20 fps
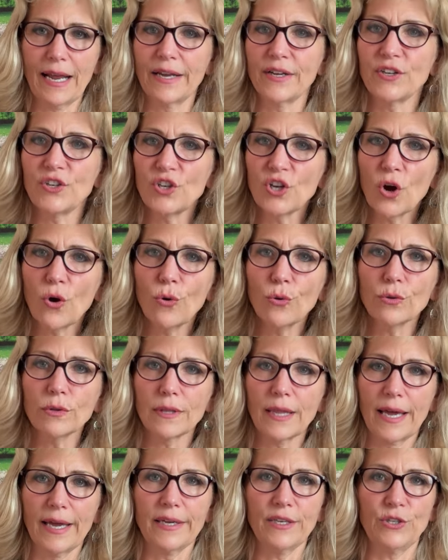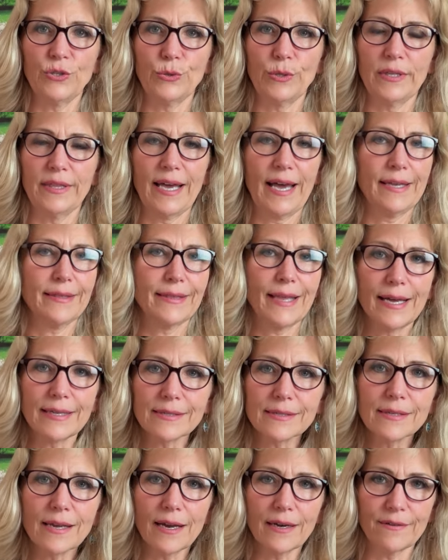I don't like doing that.
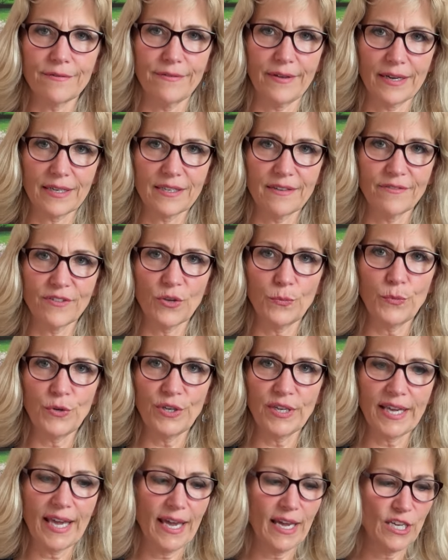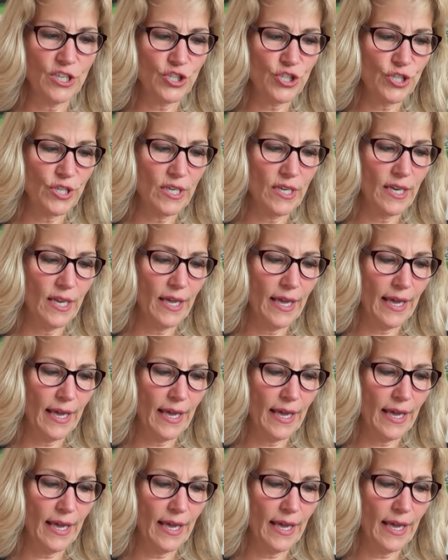That's not effective communication.